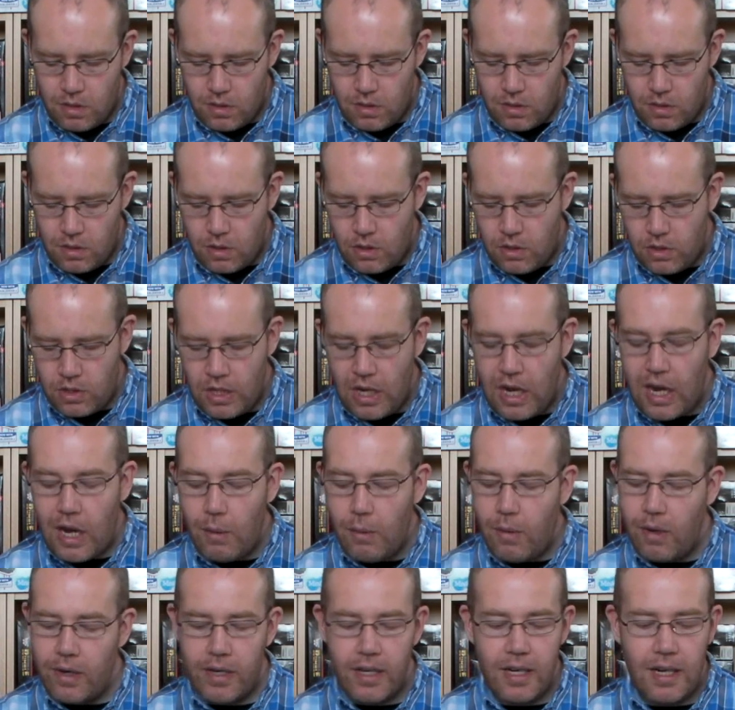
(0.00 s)
Because the
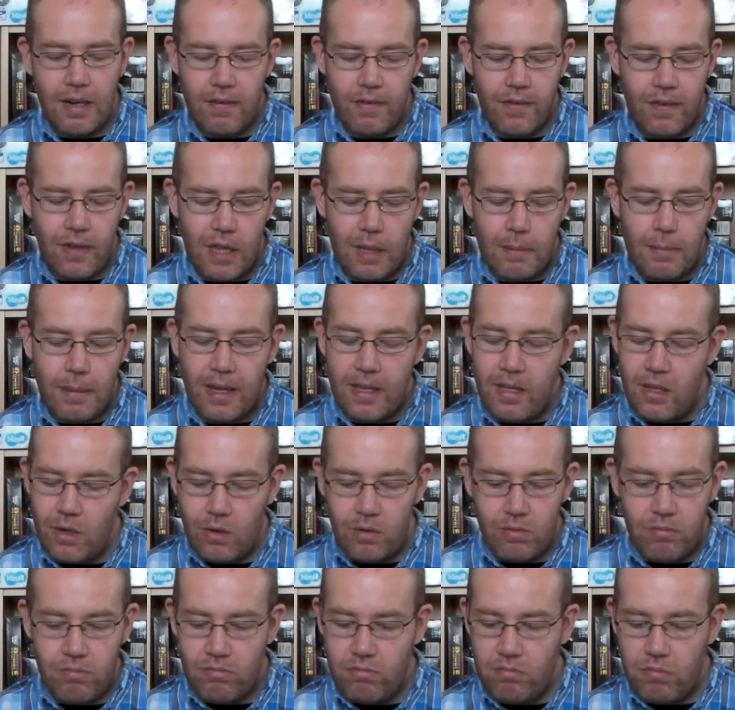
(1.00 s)
artwork and everything, the
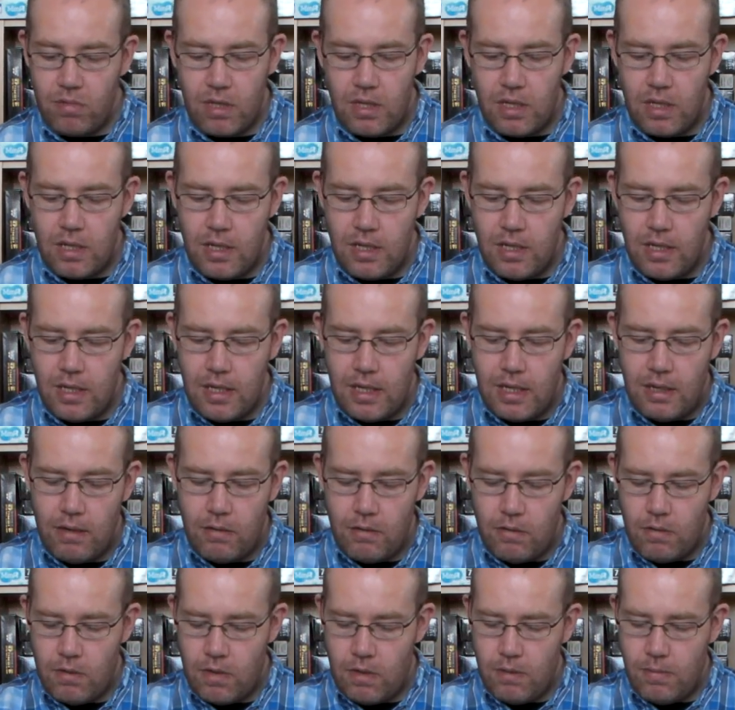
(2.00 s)
manual, yeah,
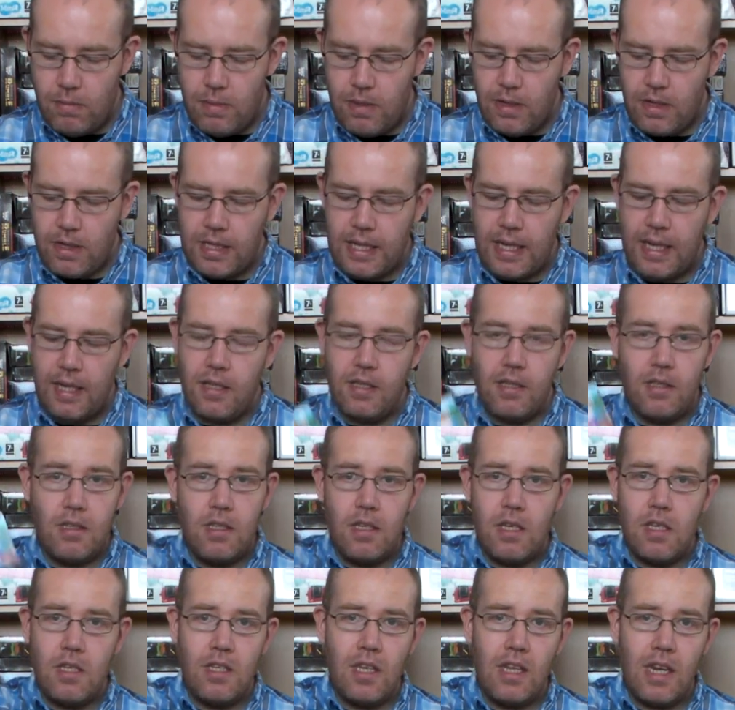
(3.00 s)
I mean, look at that,
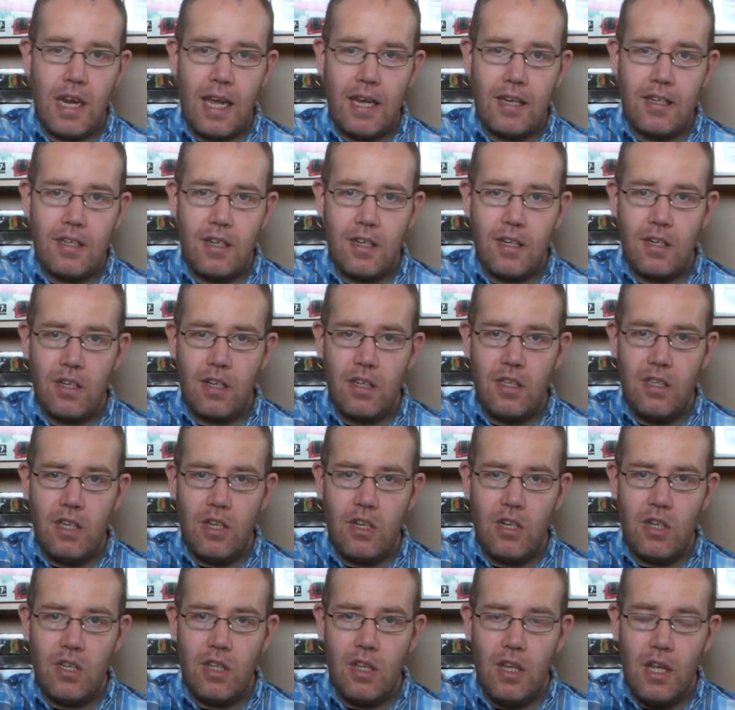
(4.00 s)
it's in excellent
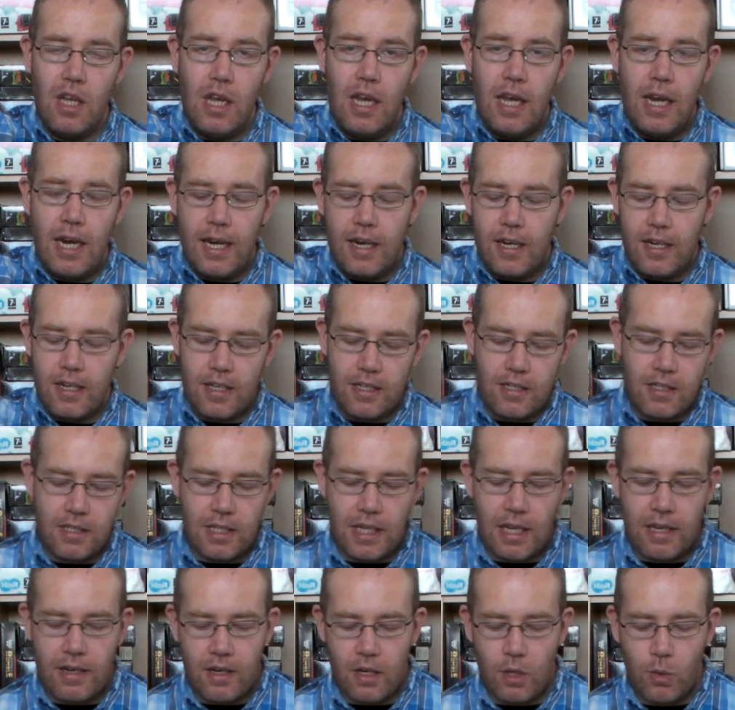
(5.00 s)
condition. And as I say,
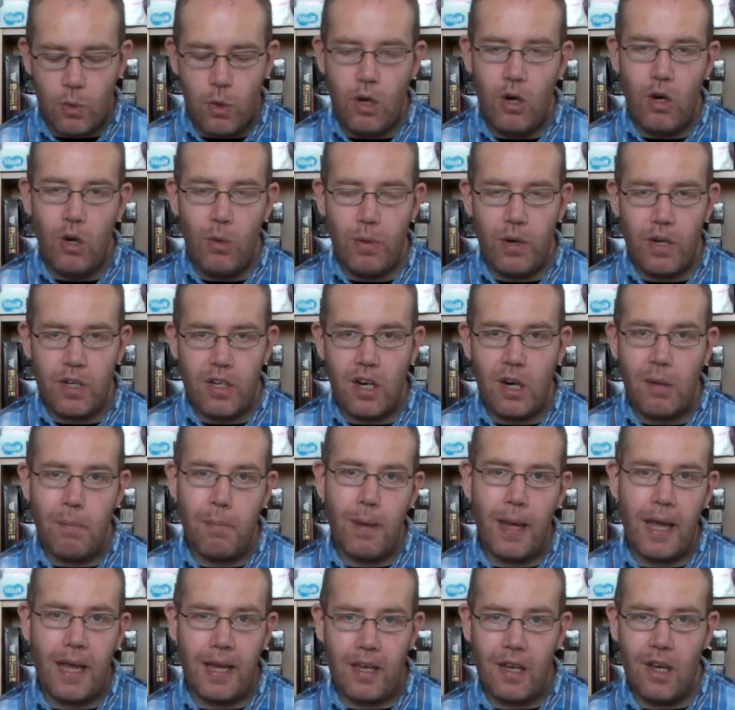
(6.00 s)
I had a quick look when I got it
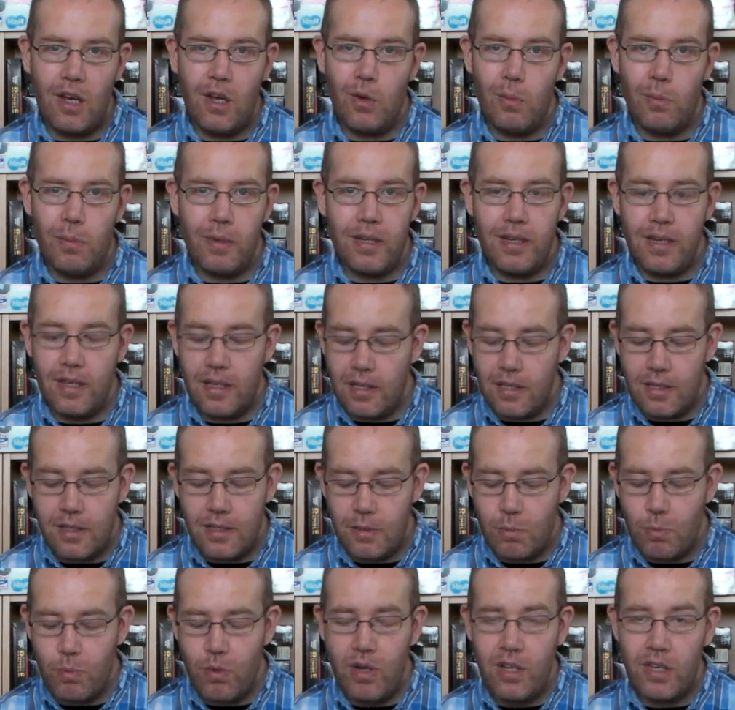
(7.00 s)
back home, and it's
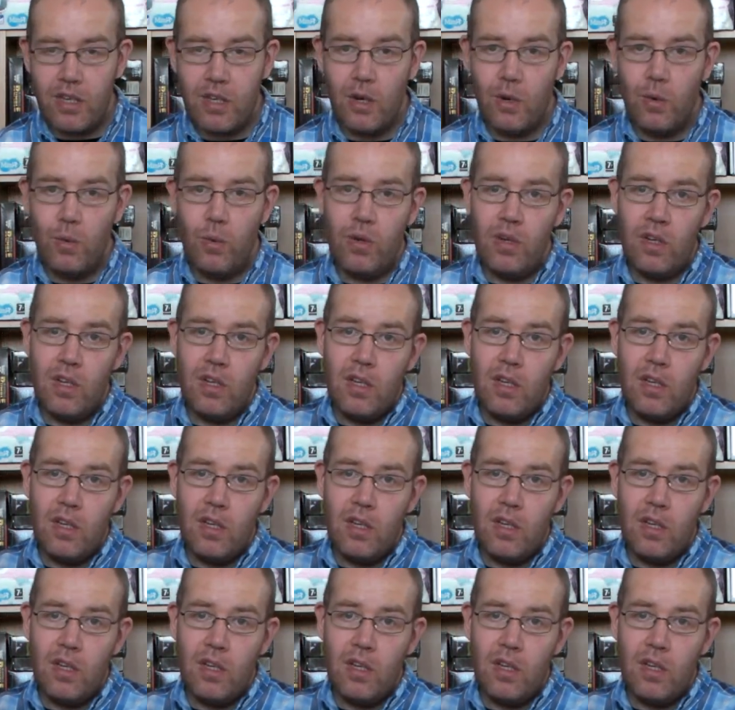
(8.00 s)
pretty cool.